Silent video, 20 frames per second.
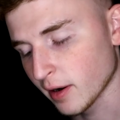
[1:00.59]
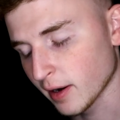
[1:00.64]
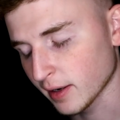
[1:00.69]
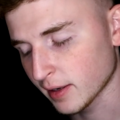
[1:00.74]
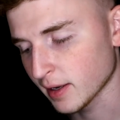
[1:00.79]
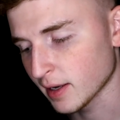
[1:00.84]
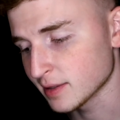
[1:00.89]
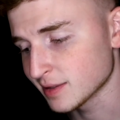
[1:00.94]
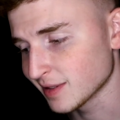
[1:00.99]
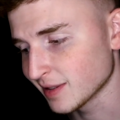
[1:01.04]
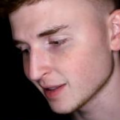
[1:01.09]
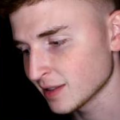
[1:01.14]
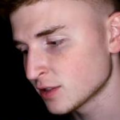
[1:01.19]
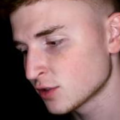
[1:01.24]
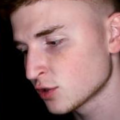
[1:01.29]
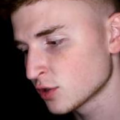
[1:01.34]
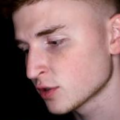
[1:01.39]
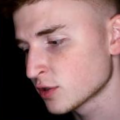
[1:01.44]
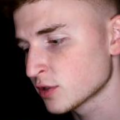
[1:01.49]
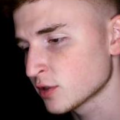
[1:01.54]
Alright guys,
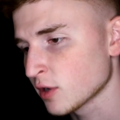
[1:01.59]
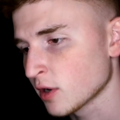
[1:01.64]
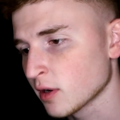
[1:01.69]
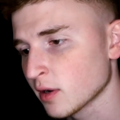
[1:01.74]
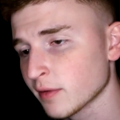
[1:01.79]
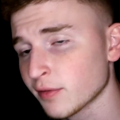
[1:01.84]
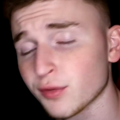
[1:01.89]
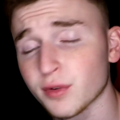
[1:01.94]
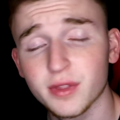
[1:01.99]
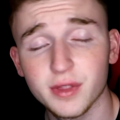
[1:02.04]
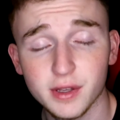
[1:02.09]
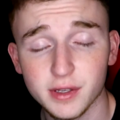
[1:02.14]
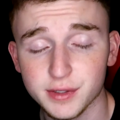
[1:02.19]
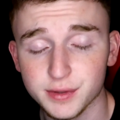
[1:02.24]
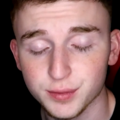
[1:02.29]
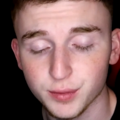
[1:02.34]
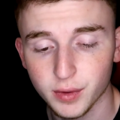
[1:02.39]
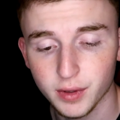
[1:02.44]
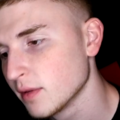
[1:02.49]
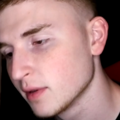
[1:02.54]
let's just start off with
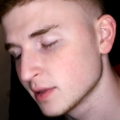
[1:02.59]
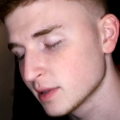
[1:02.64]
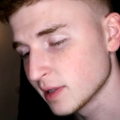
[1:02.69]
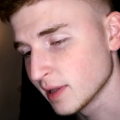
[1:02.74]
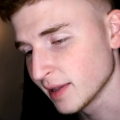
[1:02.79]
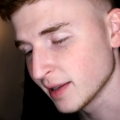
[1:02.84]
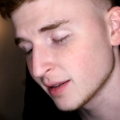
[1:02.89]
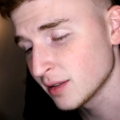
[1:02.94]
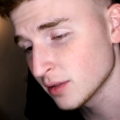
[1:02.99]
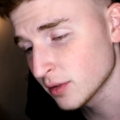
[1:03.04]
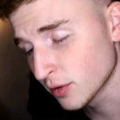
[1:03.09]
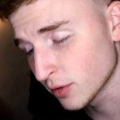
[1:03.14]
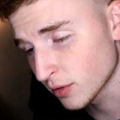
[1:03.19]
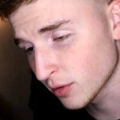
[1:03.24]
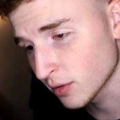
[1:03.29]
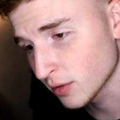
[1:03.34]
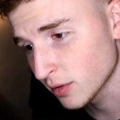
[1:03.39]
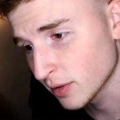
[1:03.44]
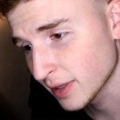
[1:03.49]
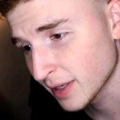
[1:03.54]
this one. This little
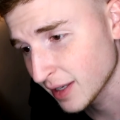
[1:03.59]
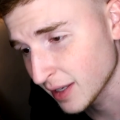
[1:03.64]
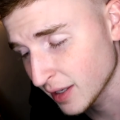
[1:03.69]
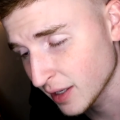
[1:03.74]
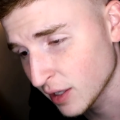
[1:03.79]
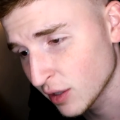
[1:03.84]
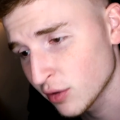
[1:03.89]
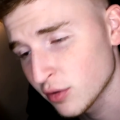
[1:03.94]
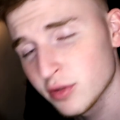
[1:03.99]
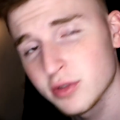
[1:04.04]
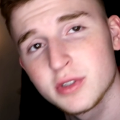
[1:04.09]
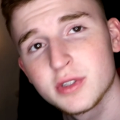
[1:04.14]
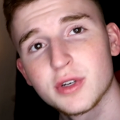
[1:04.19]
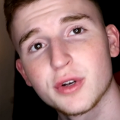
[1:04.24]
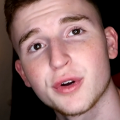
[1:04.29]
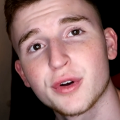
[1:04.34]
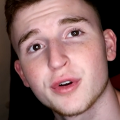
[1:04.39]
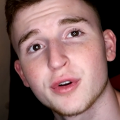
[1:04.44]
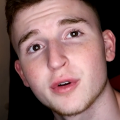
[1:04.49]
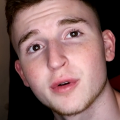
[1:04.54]
girl hears
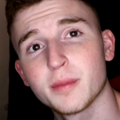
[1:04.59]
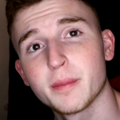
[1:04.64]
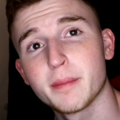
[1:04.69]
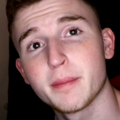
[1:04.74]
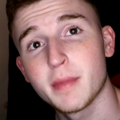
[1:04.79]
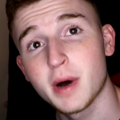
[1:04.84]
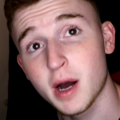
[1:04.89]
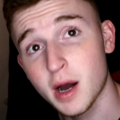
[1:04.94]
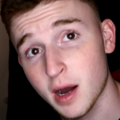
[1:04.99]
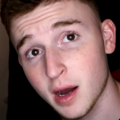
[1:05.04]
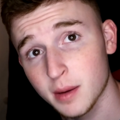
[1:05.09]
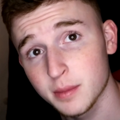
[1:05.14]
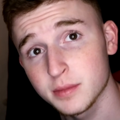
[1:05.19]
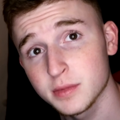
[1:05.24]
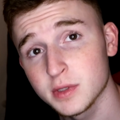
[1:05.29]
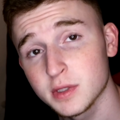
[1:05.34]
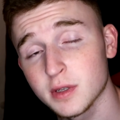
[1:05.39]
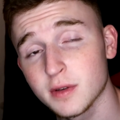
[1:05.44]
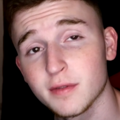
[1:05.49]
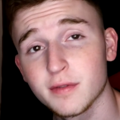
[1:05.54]
her
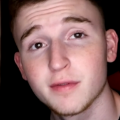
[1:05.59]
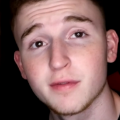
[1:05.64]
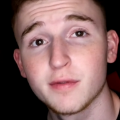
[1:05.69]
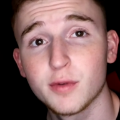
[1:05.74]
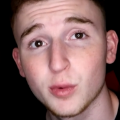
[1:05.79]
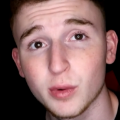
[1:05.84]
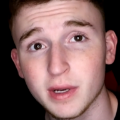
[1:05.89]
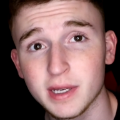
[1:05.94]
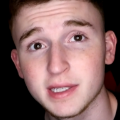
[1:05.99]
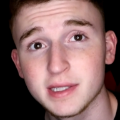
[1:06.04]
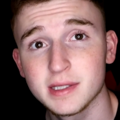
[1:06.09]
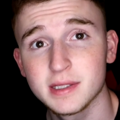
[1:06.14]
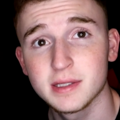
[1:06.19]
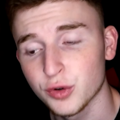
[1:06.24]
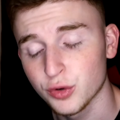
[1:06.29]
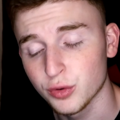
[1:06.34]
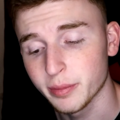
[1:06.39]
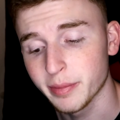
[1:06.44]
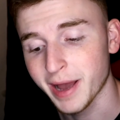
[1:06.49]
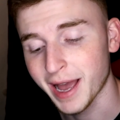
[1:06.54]
mom's
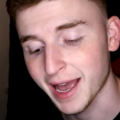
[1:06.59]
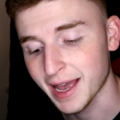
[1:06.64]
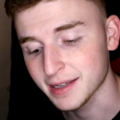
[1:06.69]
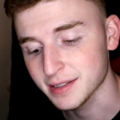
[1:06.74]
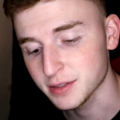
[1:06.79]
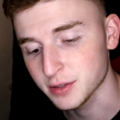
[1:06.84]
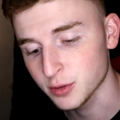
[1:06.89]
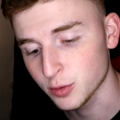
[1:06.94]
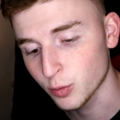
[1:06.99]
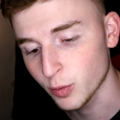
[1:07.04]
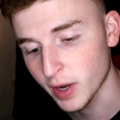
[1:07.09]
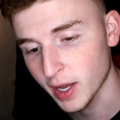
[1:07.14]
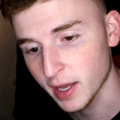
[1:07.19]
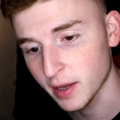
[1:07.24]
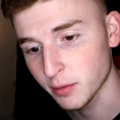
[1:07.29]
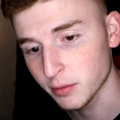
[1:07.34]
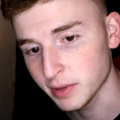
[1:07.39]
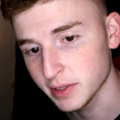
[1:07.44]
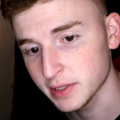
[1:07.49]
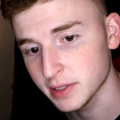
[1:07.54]
voice who passed
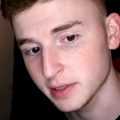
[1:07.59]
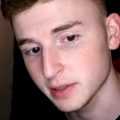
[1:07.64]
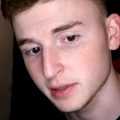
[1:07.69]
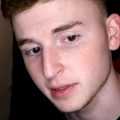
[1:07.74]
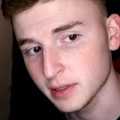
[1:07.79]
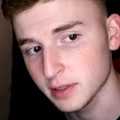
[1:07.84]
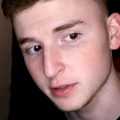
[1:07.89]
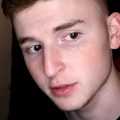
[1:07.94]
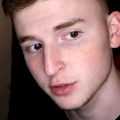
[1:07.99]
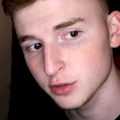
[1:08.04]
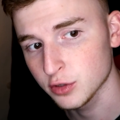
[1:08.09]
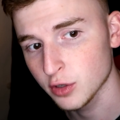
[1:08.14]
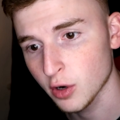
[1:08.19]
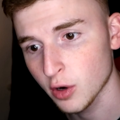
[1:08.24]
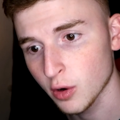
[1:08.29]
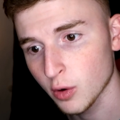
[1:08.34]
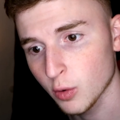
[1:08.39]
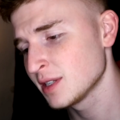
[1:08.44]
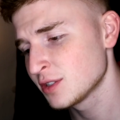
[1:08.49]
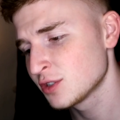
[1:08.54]
away recently,
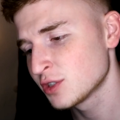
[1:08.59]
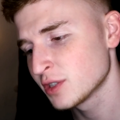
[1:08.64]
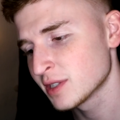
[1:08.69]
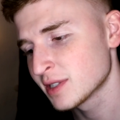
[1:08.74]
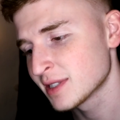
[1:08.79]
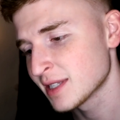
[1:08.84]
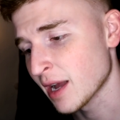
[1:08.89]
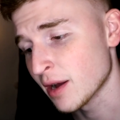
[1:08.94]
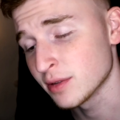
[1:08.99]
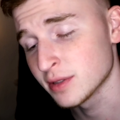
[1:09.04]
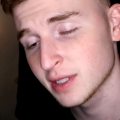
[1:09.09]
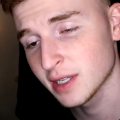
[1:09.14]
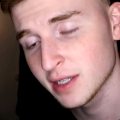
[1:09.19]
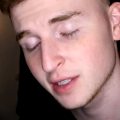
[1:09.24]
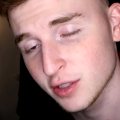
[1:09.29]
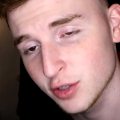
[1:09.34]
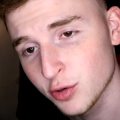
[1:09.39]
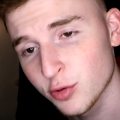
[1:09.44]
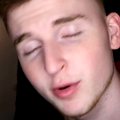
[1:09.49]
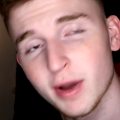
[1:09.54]
so this just sounds
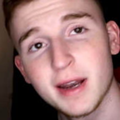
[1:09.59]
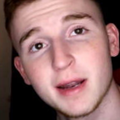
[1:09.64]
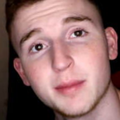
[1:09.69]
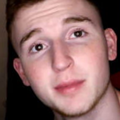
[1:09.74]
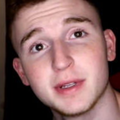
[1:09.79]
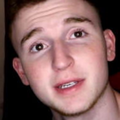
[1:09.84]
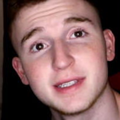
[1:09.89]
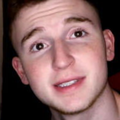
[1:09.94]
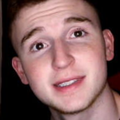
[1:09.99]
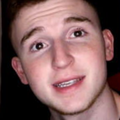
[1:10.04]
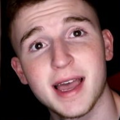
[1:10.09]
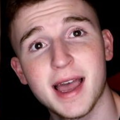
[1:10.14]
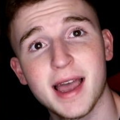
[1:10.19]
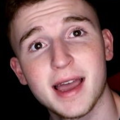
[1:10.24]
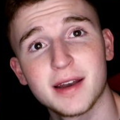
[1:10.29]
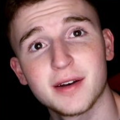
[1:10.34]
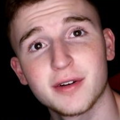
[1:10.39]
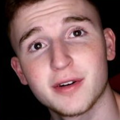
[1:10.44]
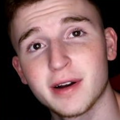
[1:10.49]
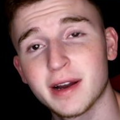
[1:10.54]
incredibly
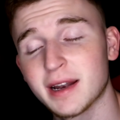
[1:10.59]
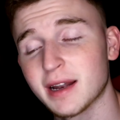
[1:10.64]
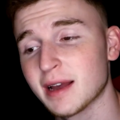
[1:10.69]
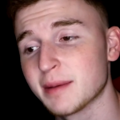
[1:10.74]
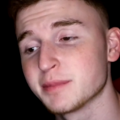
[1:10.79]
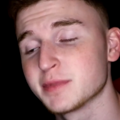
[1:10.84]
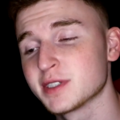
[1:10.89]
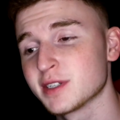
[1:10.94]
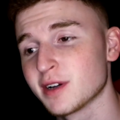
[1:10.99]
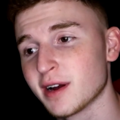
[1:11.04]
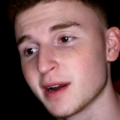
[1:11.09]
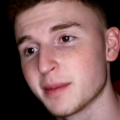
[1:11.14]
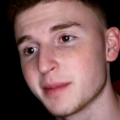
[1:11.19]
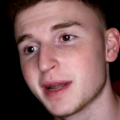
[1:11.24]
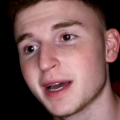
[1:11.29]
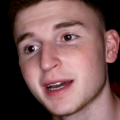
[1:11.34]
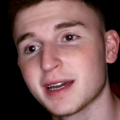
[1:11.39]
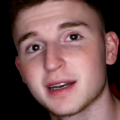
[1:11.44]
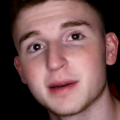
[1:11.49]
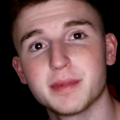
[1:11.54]
sad. Alright, I'm sorry, I'm
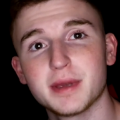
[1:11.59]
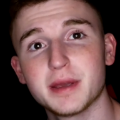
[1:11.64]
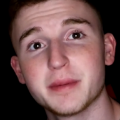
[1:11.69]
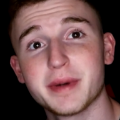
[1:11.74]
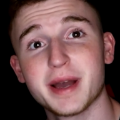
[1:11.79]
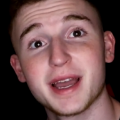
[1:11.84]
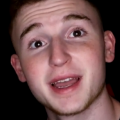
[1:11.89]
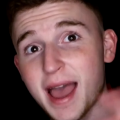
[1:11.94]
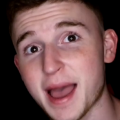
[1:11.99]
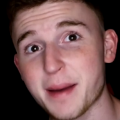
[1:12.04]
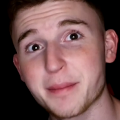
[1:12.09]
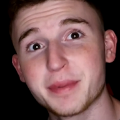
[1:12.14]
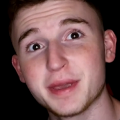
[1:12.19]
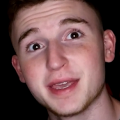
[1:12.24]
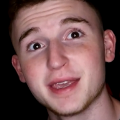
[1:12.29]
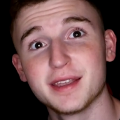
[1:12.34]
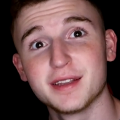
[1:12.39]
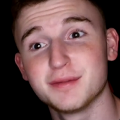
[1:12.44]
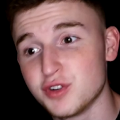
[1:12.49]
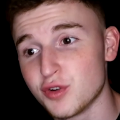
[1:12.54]
not gonna be my
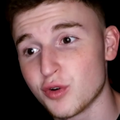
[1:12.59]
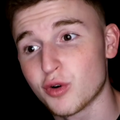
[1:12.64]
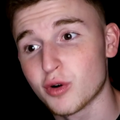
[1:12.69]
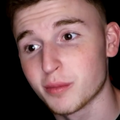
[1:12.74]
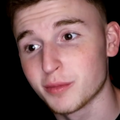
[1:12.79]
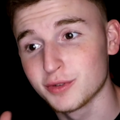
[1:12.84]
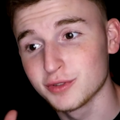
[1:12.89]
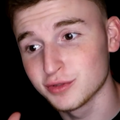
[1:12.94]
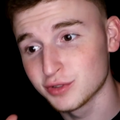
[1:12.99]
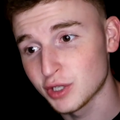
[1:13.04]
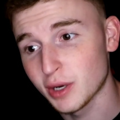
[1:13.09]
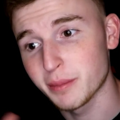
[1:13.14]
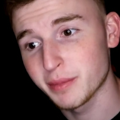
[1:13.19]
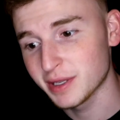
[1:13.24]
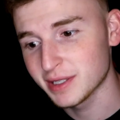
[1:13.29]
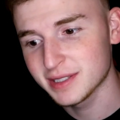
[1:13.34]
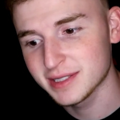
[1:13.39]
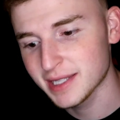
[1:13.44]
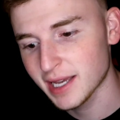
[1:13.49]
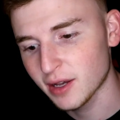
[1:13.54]
happy, normal,
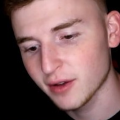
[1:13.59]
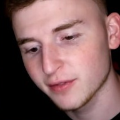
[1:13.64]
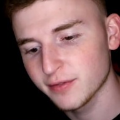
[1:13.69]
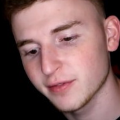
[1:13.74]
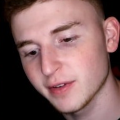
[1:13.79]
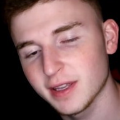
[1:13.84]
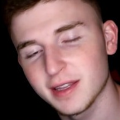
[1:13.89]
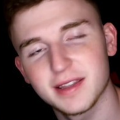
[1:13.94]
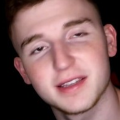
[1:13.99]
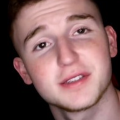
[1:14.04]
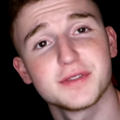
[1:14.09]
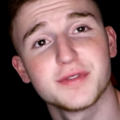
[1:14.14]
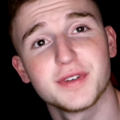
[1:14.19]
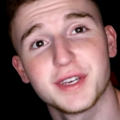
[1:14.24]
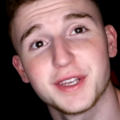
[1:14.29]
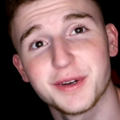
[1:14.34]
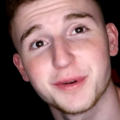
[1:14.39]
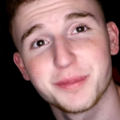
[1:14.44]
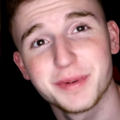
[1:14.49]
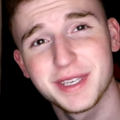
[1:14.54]
jumpy self in this
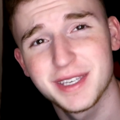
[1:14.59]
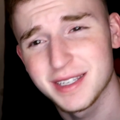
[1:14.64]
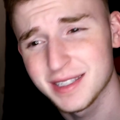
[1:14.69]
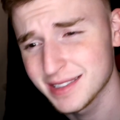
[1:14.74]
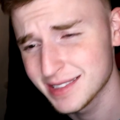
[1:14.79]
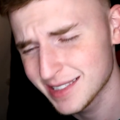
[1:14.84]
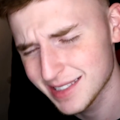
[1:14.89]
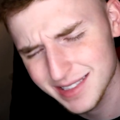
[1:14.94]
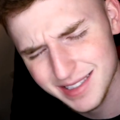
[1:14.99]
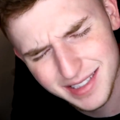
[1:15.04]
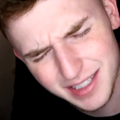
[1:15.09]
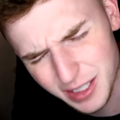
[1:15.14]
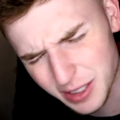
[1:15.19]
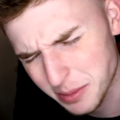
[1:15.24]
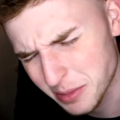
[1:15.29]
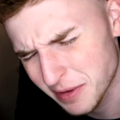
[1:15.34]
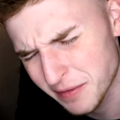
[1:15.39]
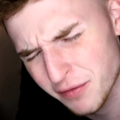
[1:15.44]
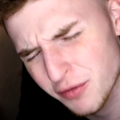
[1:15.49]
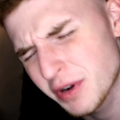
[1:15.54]
video because it's gonna
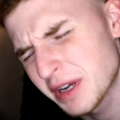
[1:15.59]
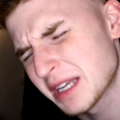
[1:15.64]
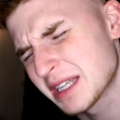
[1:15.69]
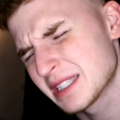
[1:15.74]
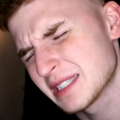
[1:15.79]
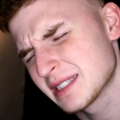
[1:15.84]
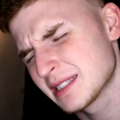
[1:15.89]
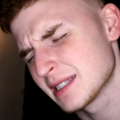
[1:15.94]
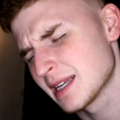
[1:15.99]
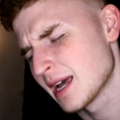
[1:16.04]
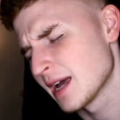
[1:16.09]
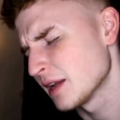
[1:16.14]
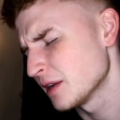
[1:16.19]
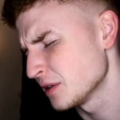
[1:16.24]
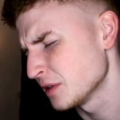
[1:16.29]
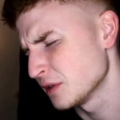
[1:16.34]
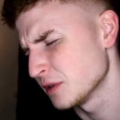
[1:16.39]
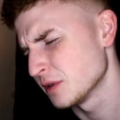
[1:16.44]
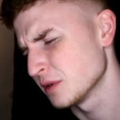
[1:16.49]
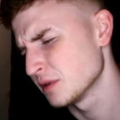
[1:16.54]
be freaking sad,
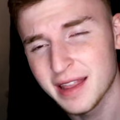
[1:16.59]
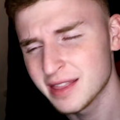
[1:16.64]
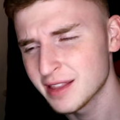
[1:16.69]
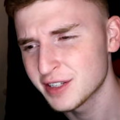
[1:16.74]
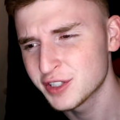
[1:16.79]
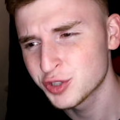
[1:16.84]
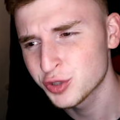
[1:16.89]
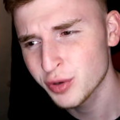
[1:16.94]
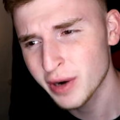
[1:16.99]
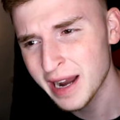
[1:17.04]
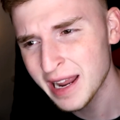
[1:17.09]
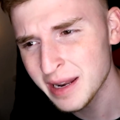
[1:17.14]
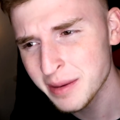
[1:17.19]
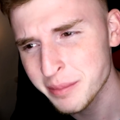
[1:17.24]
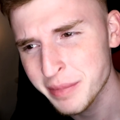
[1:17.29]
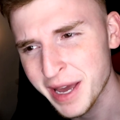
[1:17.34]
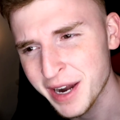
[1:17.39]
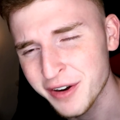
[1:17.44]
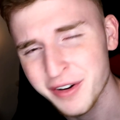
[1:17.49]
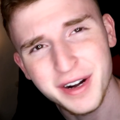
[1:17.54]
dude. The
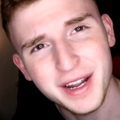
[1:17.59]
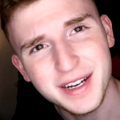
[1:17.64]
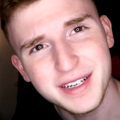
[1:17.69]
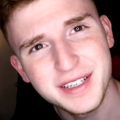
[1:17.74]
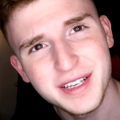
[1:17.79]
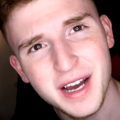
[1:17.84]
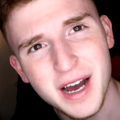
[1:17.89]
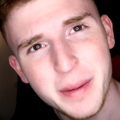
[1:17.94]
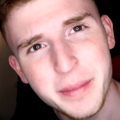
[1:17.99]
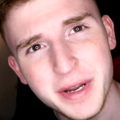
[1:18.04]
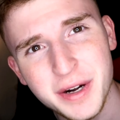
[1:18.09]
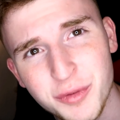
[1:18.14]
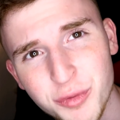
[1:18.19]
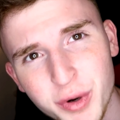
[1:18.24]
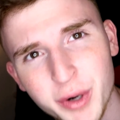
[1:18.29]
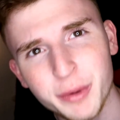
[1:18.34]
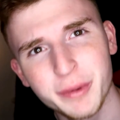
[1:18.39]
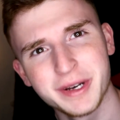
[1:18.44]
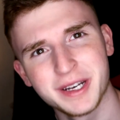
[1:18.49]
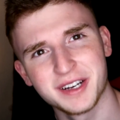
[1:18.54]
train better not come and
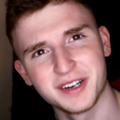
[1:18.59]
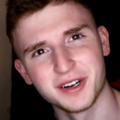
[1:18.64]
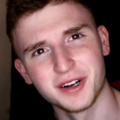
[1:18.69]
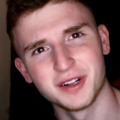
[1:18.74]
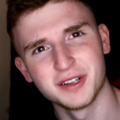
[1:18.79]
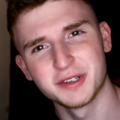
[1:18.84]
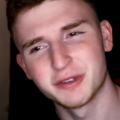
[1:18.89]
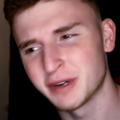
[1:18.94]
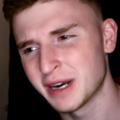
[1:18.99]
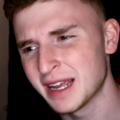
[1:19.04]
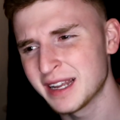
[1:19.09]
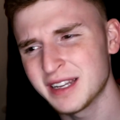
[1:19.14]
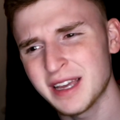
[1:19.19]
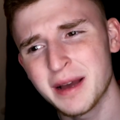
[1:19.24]
ruin it all, alright?